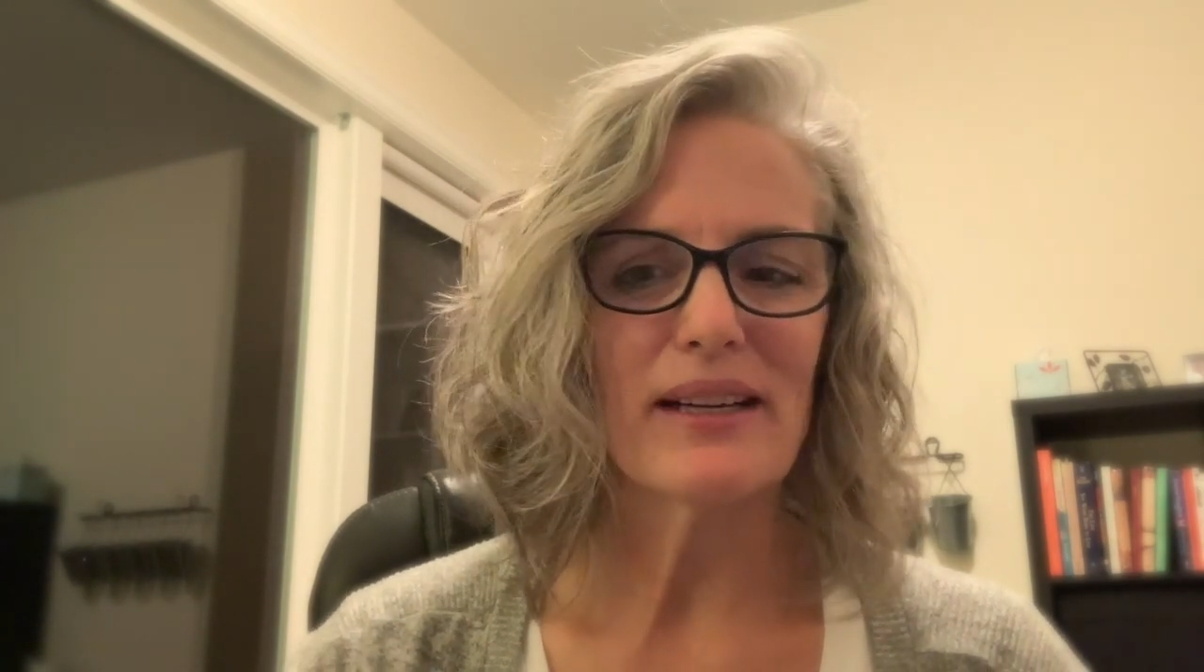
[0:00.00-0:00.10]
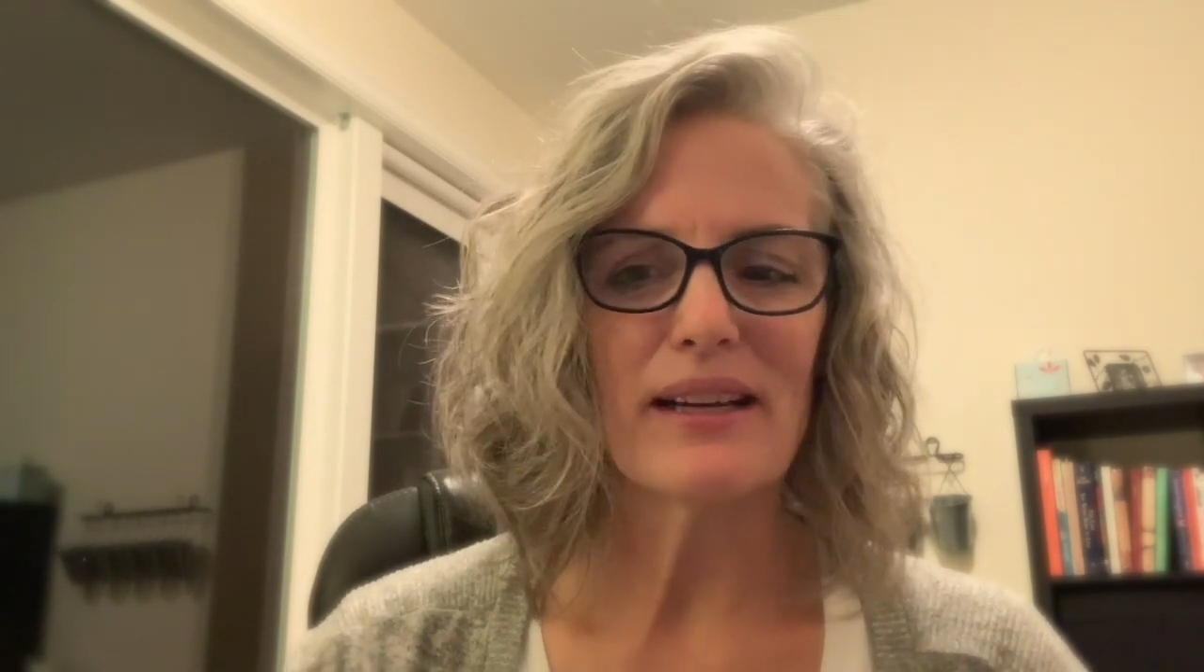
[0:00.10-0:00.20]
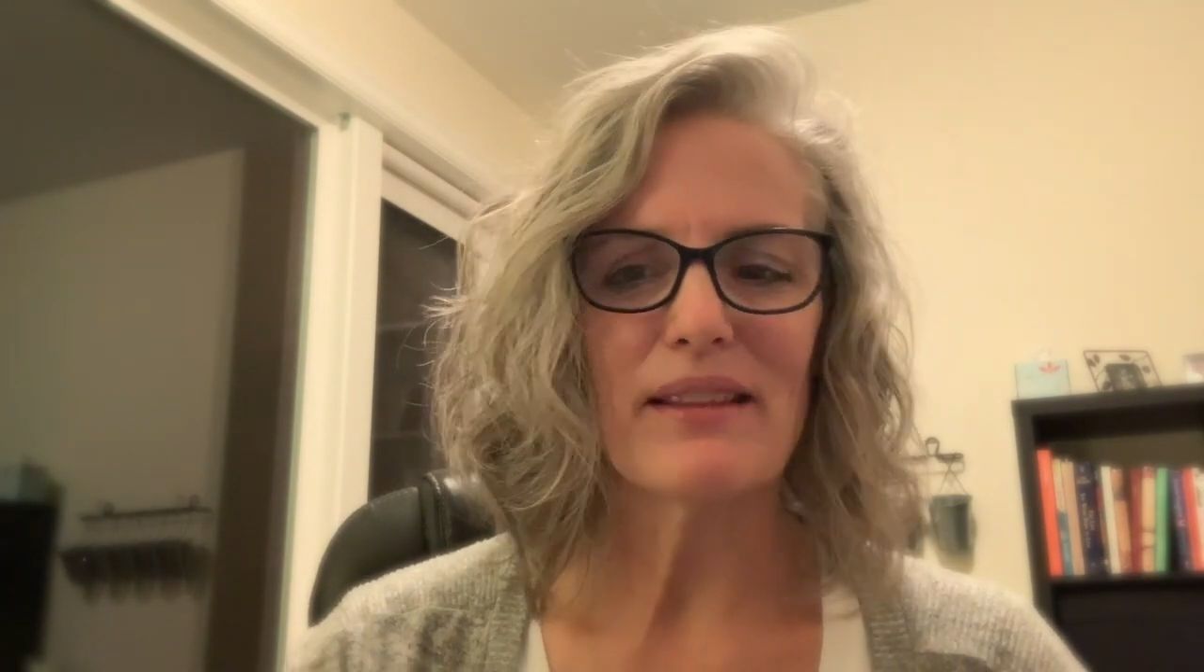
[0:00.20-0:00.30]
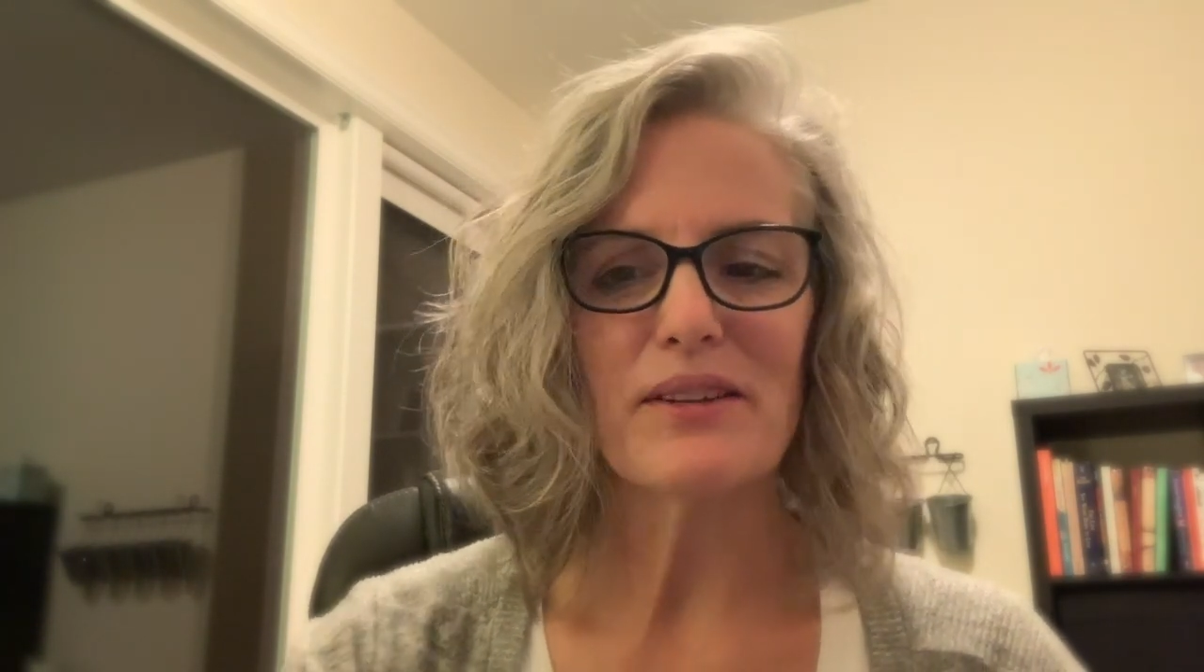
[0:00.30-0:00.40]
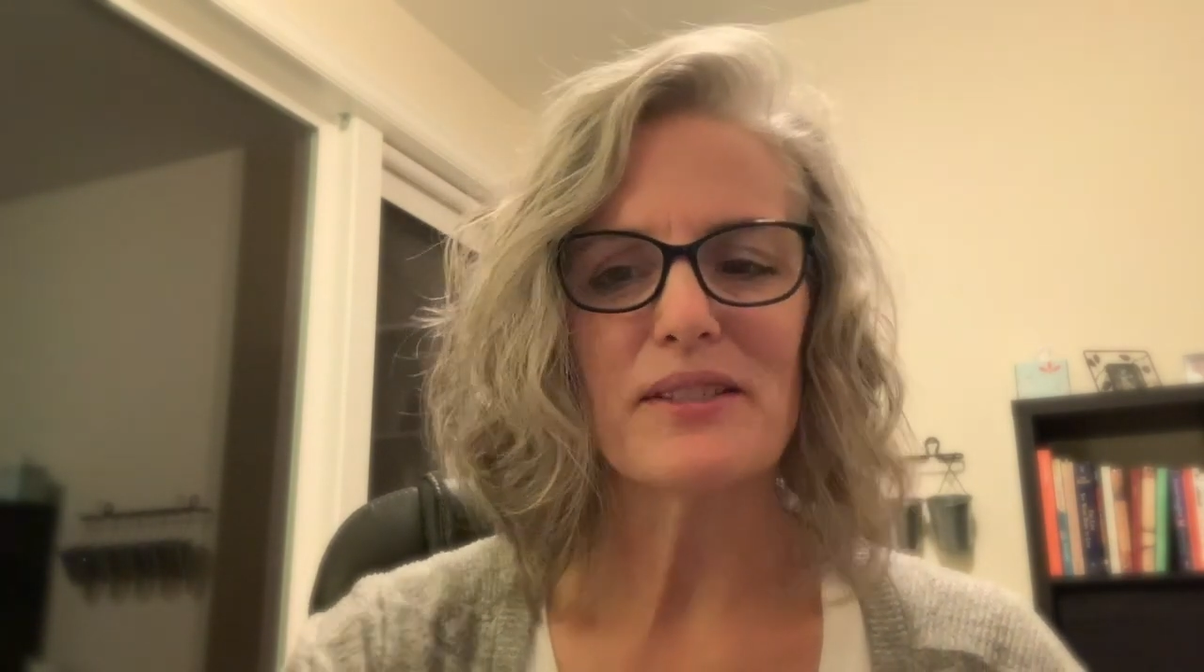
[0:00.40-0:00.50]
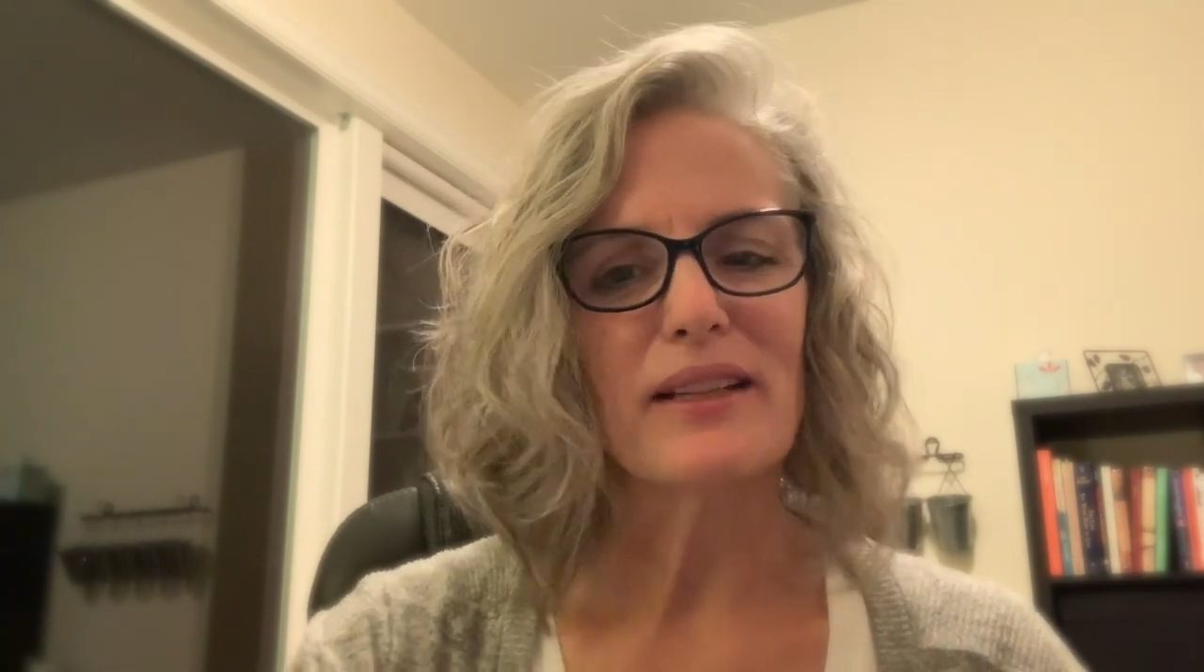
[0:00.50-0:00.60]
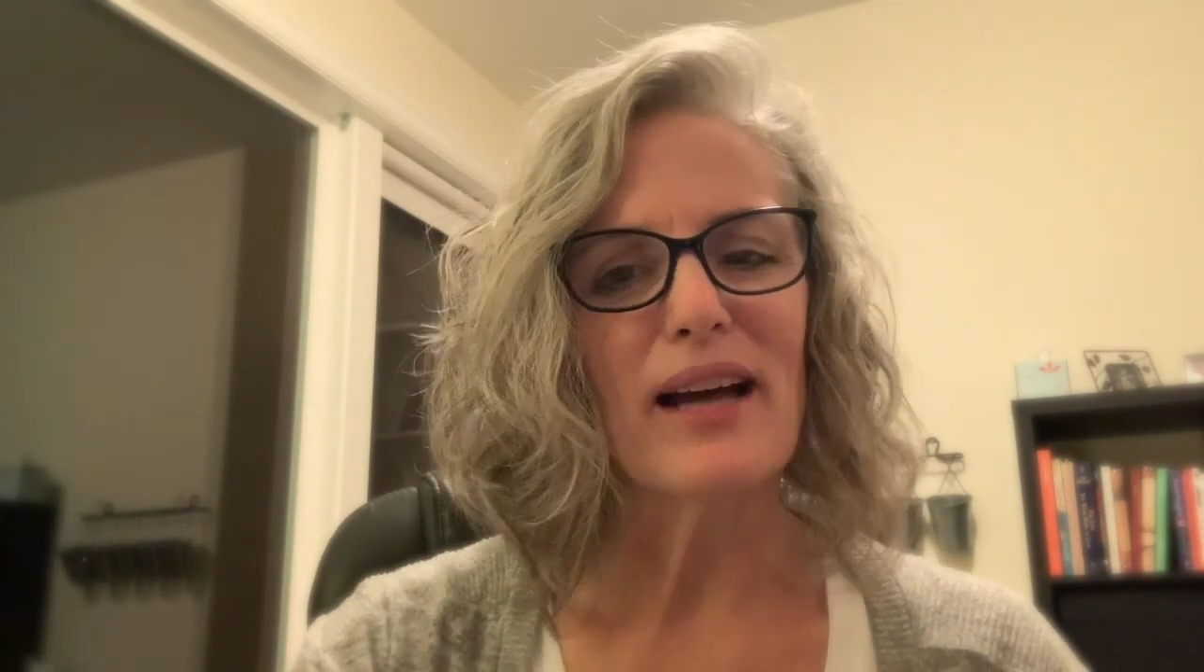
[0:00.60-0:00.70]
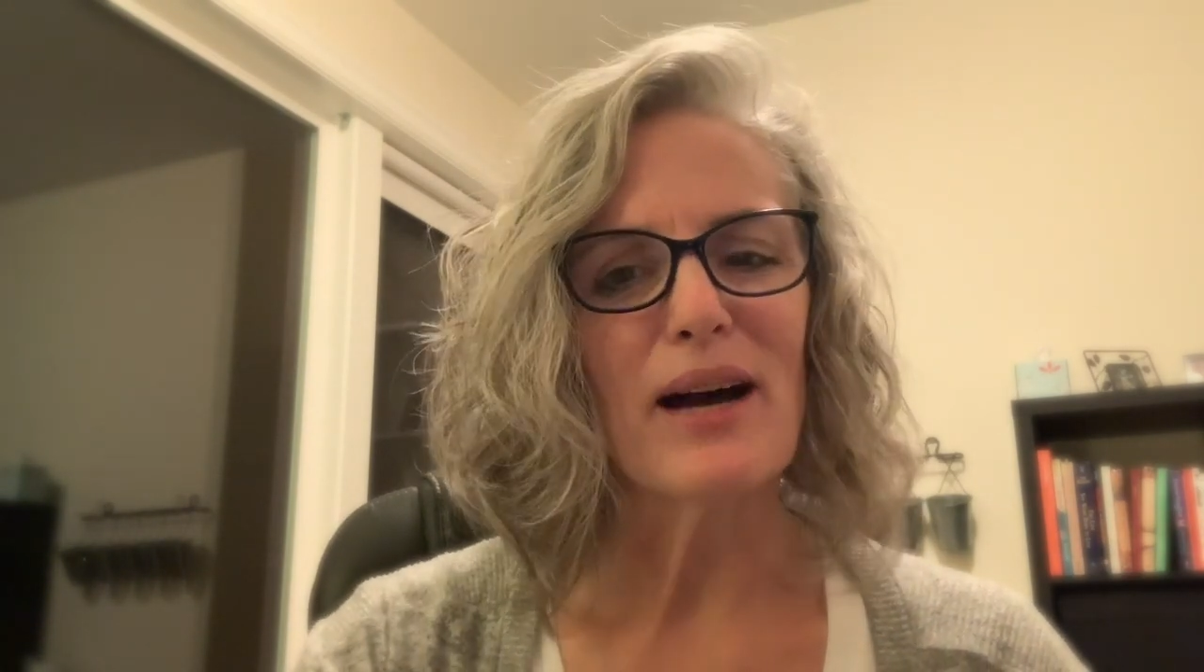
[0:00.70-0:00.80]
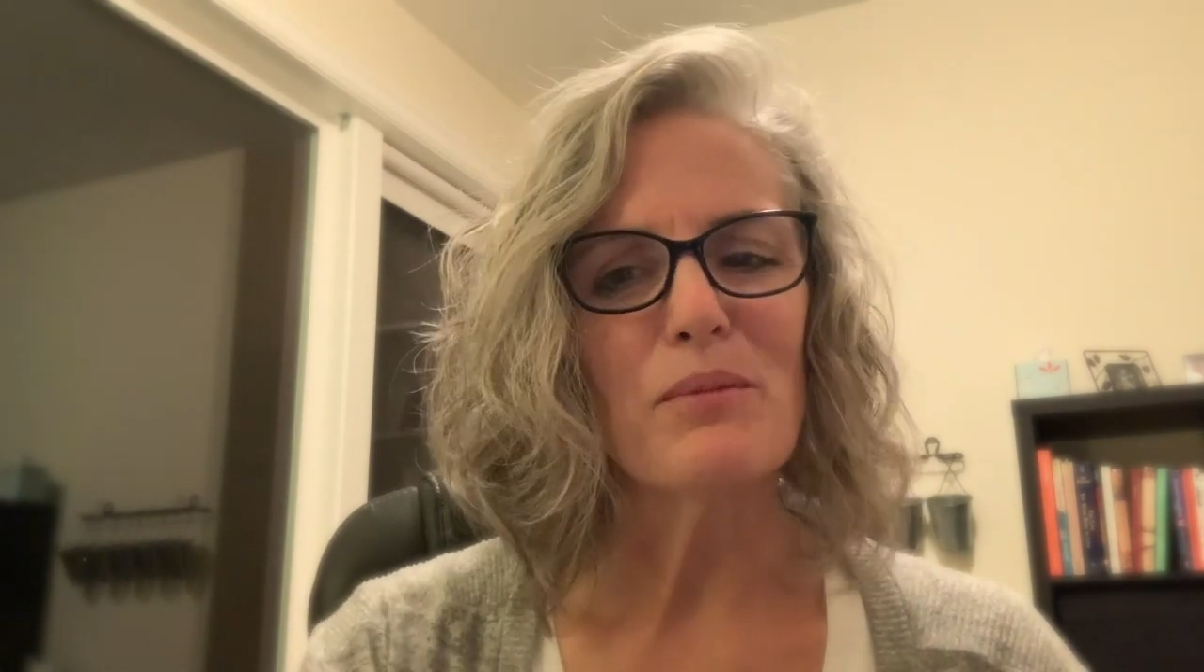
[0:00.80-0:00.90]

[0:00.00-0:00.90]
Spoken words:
and there's a lot